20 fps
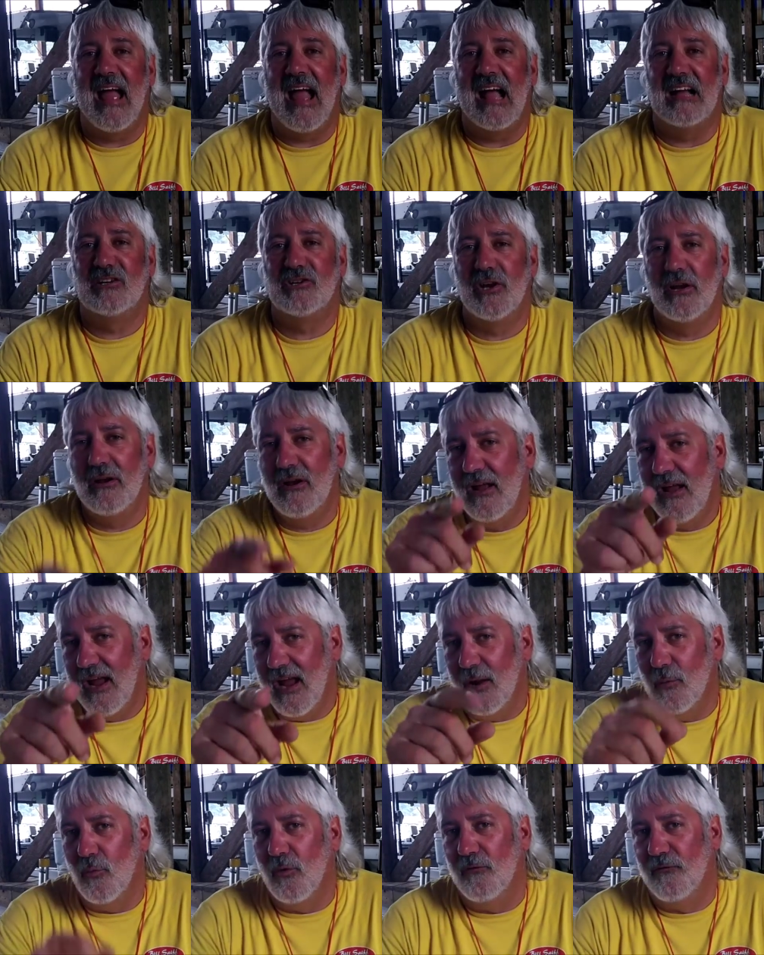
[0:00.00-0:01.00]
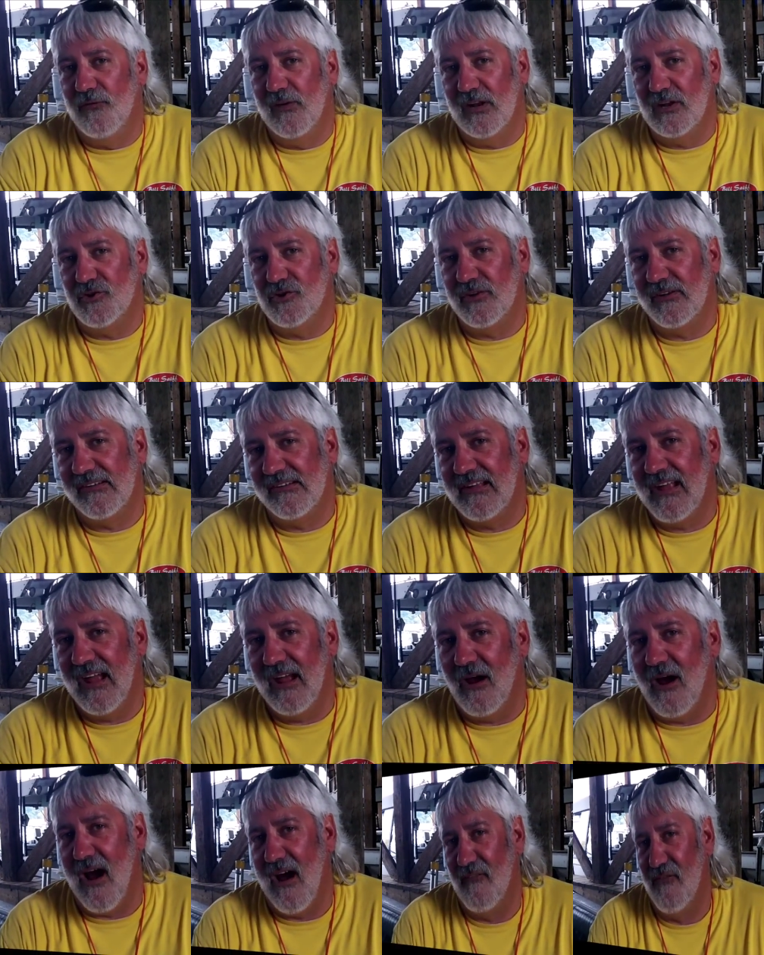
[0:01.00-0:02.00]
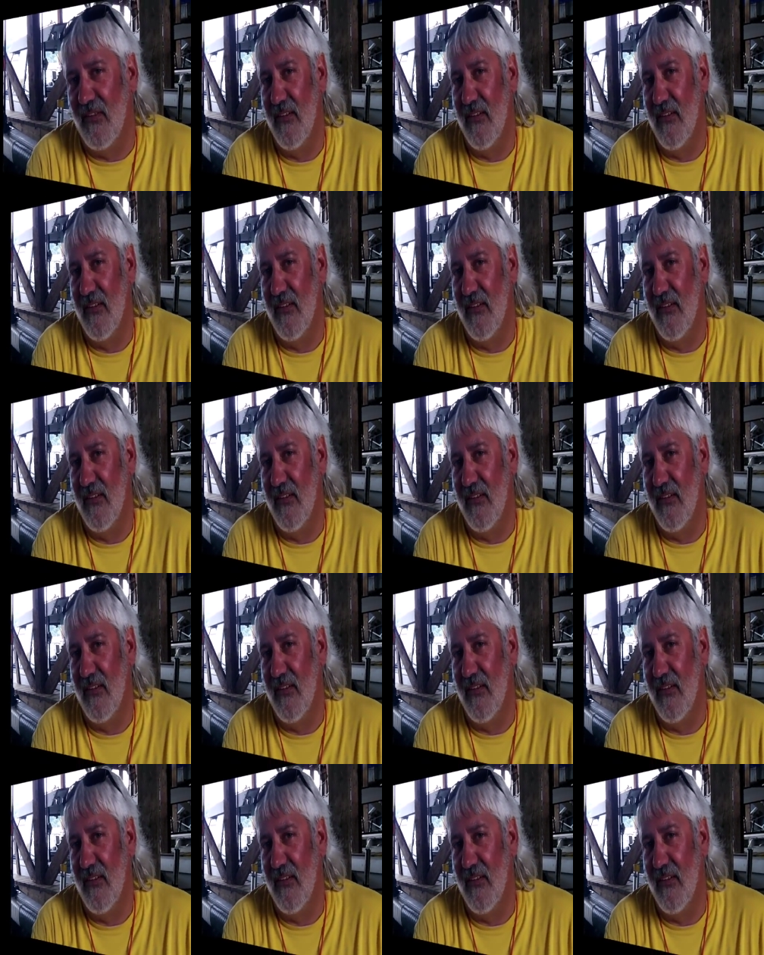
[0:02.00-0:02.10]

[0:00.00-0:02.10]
action and we'll finish this king off